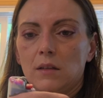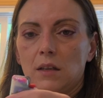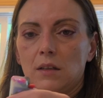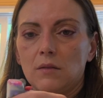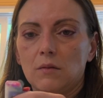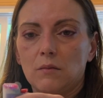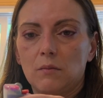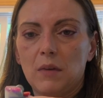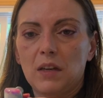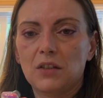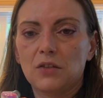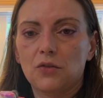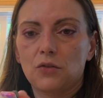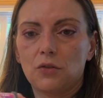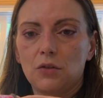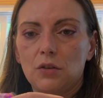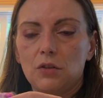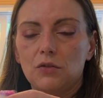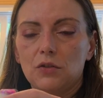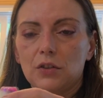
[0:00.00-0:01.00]
then make sure
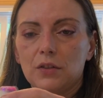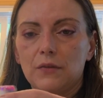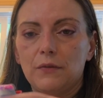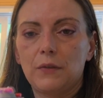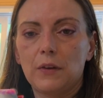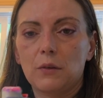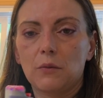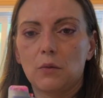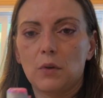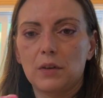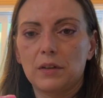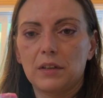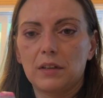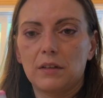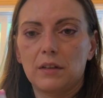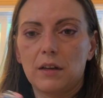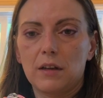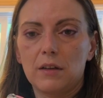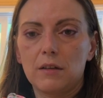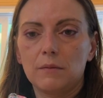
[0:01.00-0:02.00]
you just fit one in
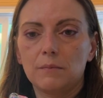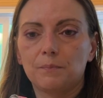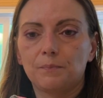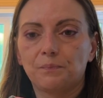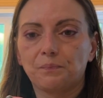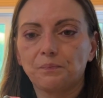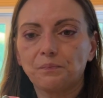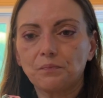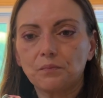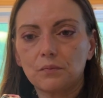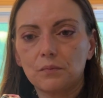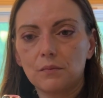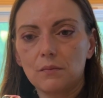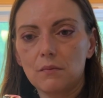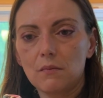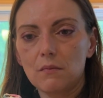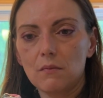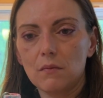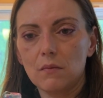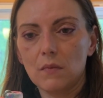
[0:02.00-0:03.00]
there.
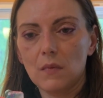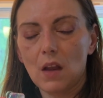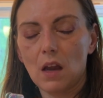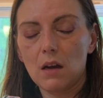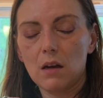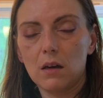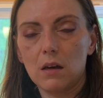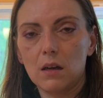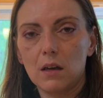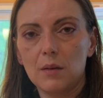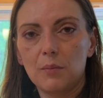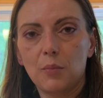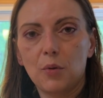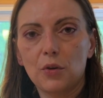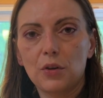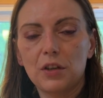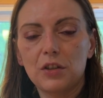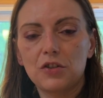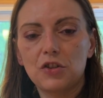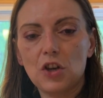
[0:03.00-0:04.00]
I
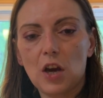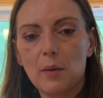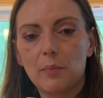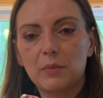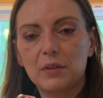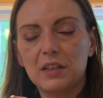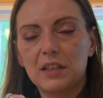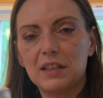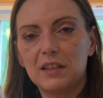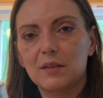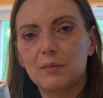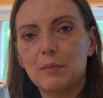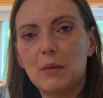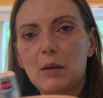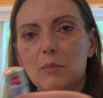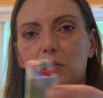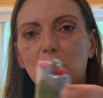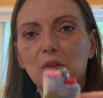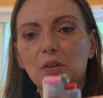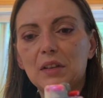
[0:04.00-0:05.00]
put a Japanese
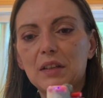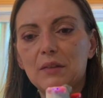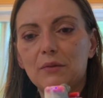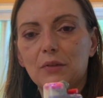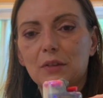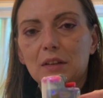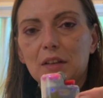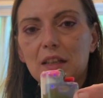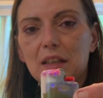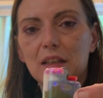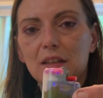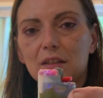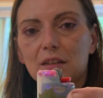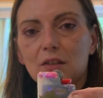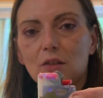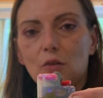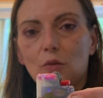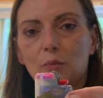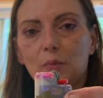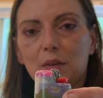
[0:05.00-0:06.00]
maple leaf in these,
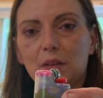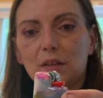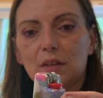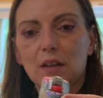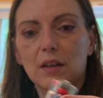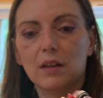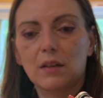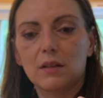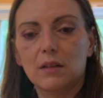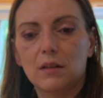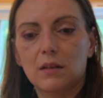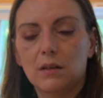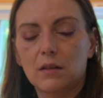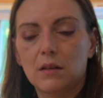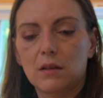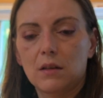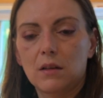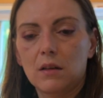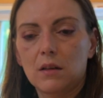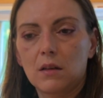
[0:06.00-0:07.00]
hoping
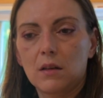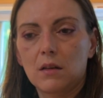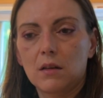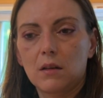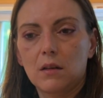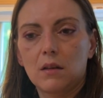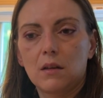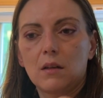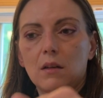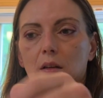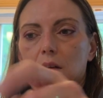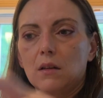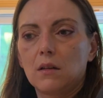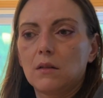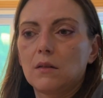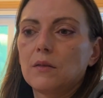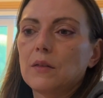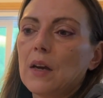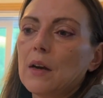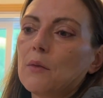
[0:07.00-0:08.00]

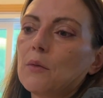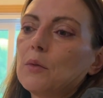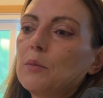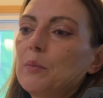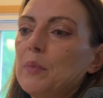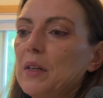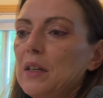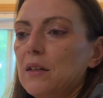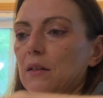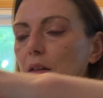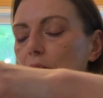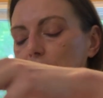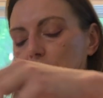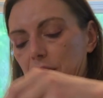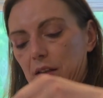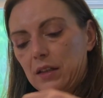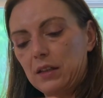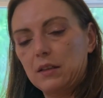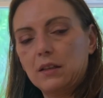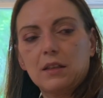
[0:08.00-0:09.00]
that would be the
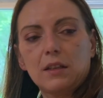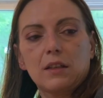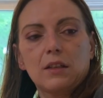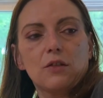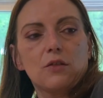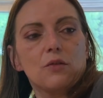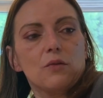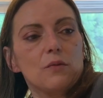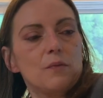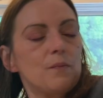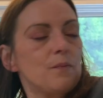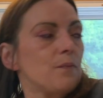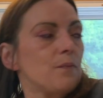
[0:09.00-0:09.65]
thing to do.